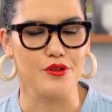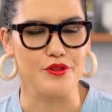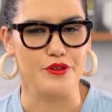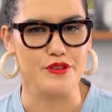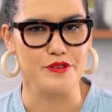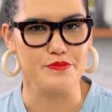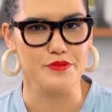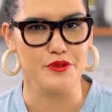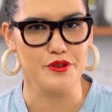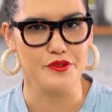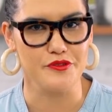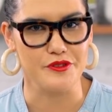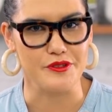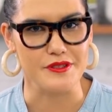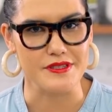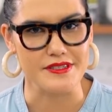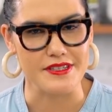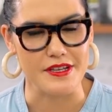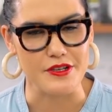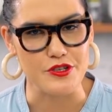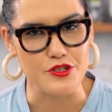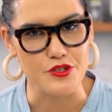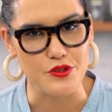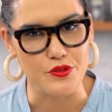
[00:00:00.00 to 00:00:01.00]
all those beautiful
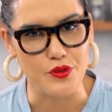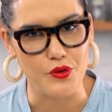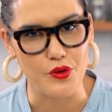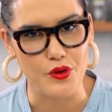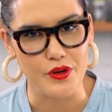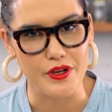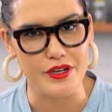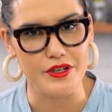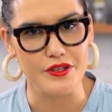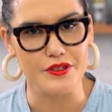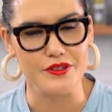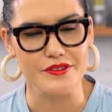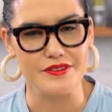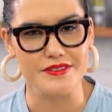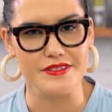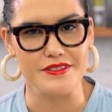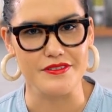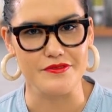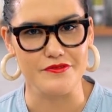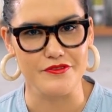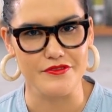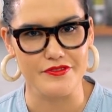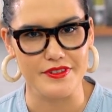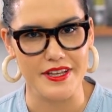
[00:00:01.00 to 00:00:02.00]
essential oils
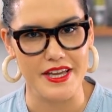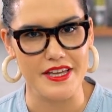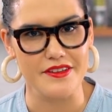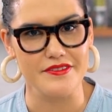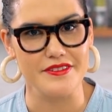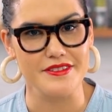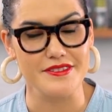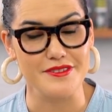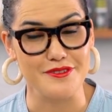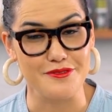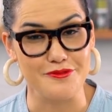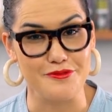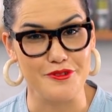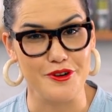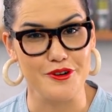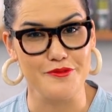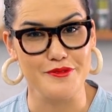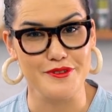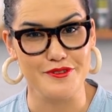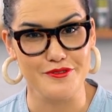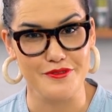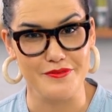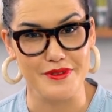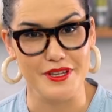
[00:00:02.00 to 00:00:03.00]
and flavors and
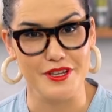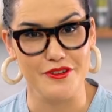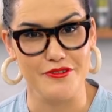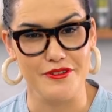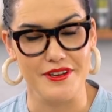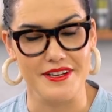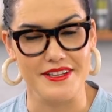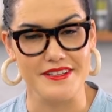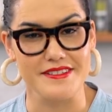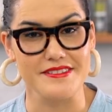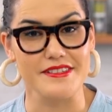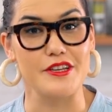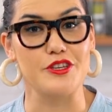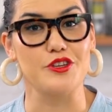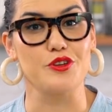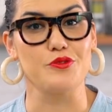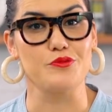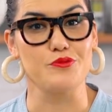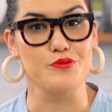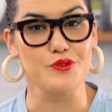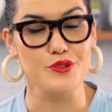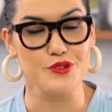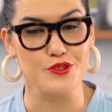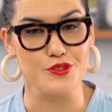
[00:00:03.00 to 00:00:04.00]
aromas from the ingredients like
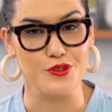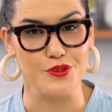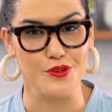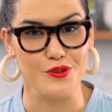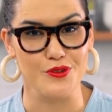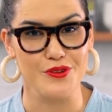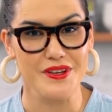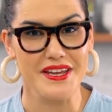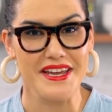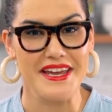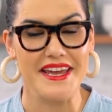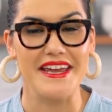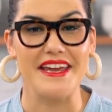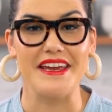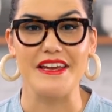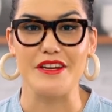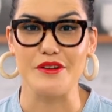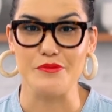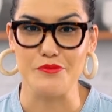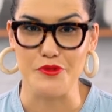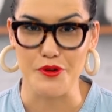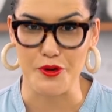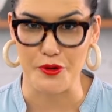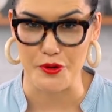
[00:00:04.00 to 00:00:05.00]
you would do
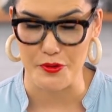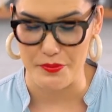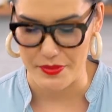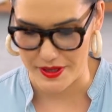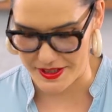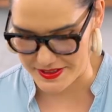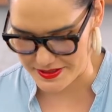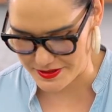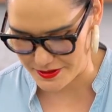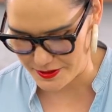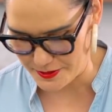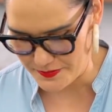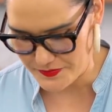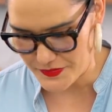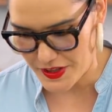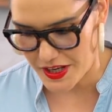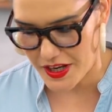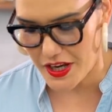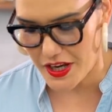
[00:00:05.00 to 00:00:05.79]
in a mortar and pestle.